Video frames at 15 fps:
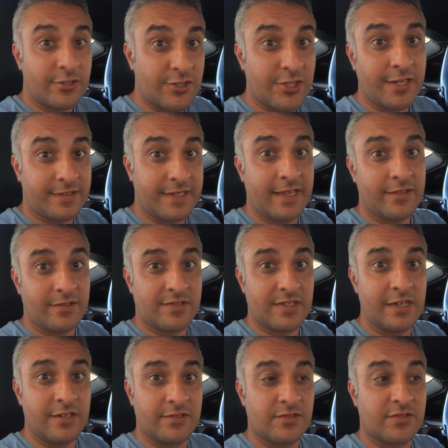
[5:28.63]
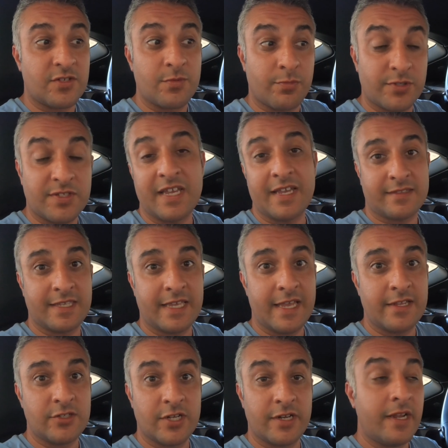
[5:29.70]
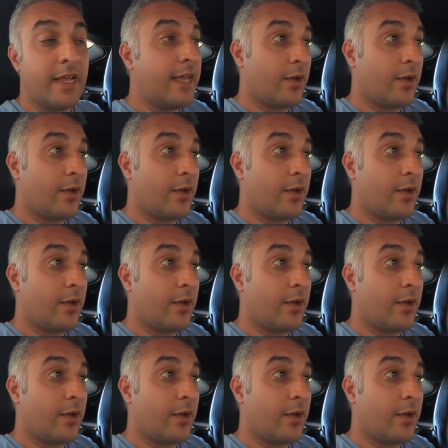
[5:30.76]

shut down the cylinders to protect the engine,